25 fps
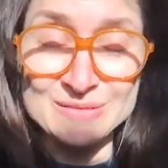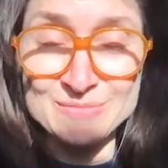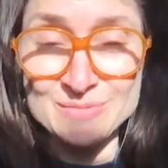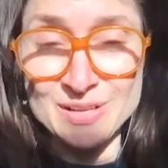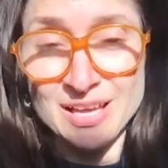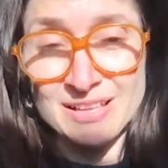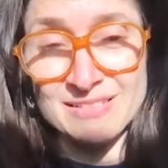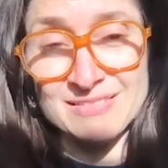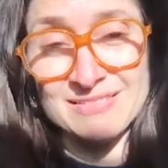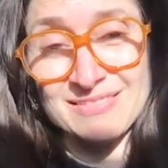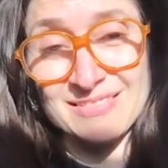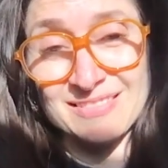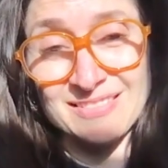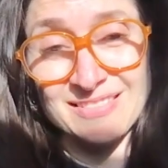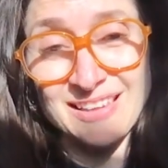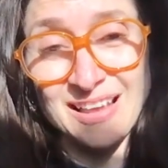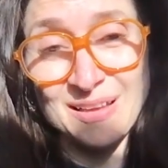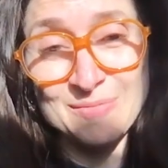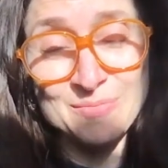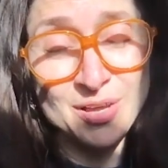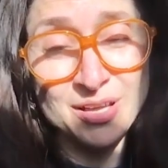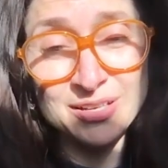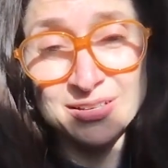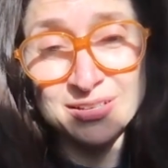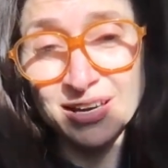I'm not
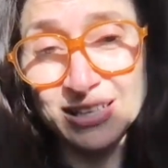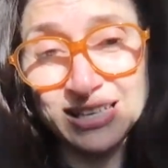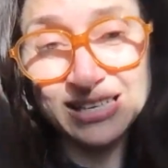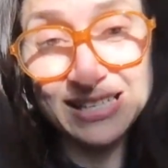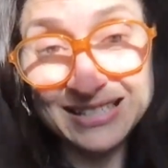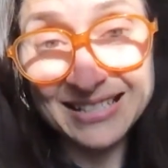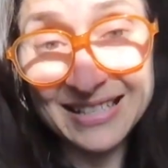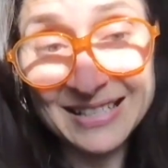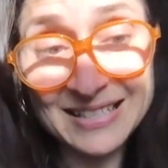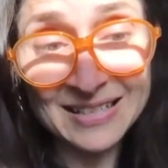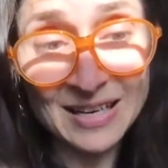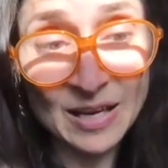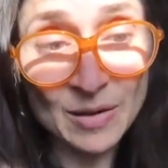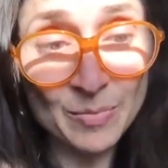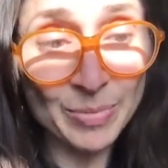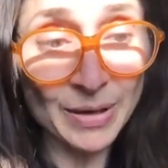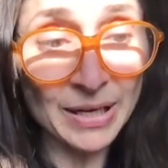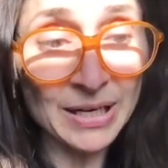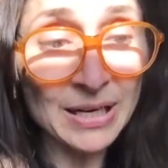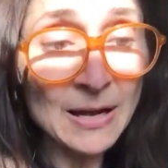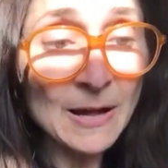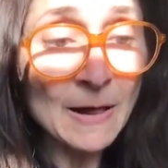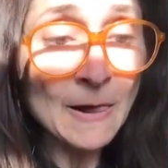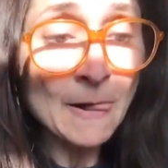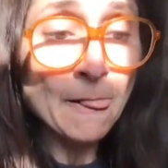knocking Disney,
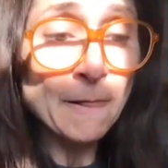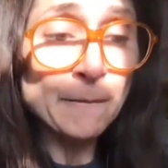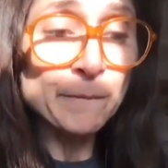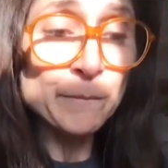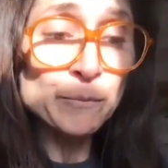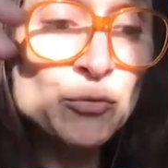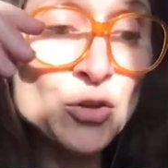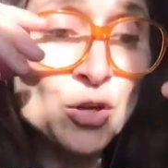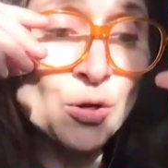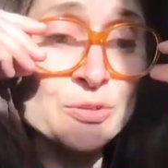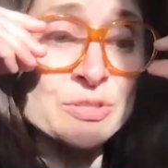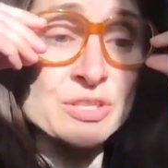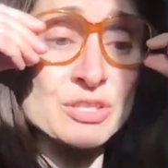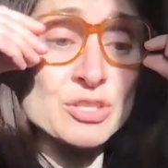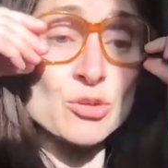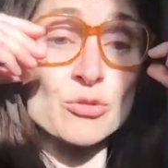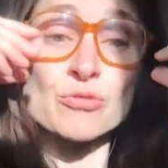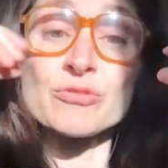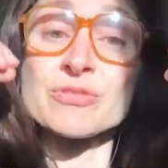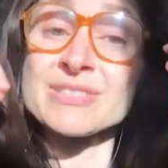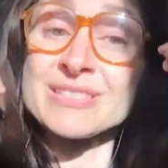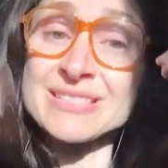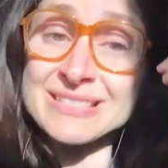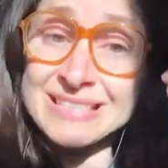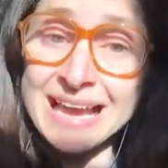but there's a
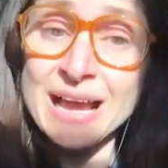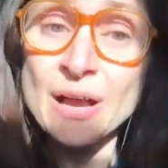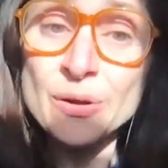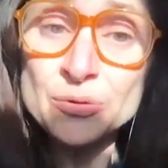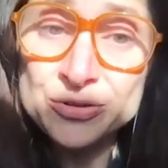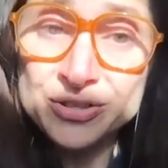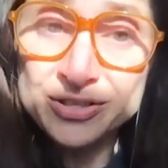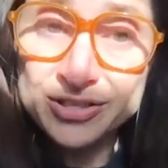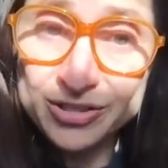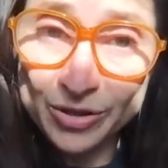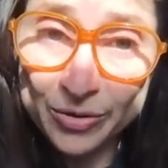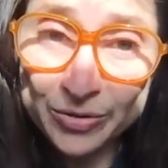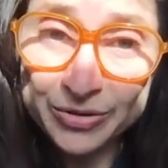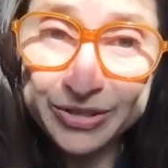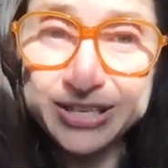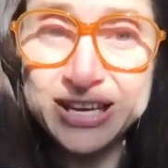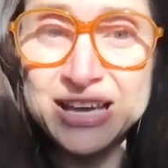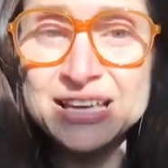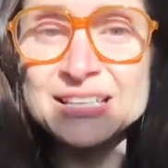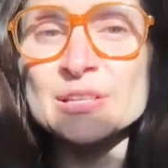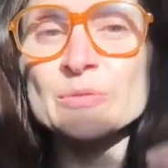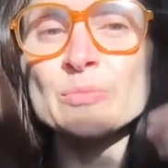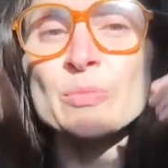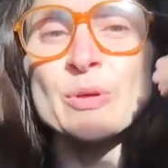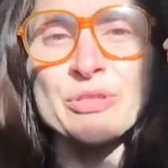certain sound
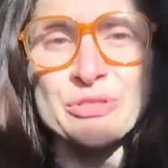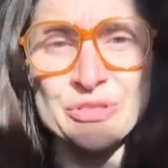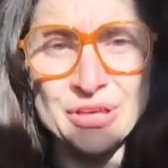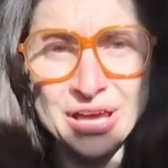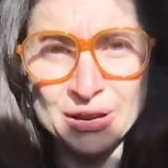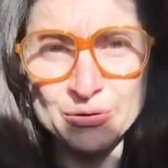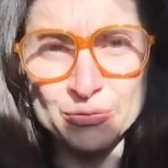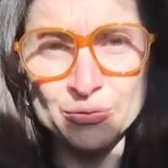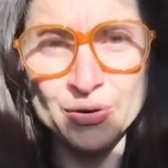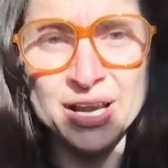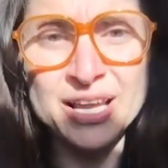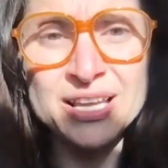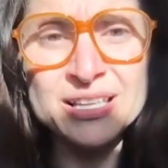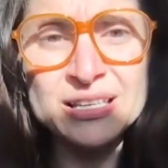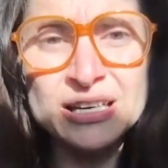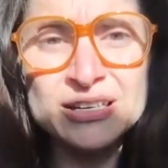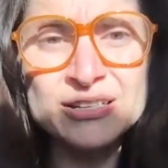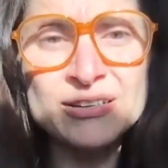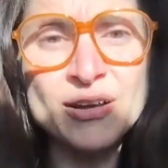associated with that, right?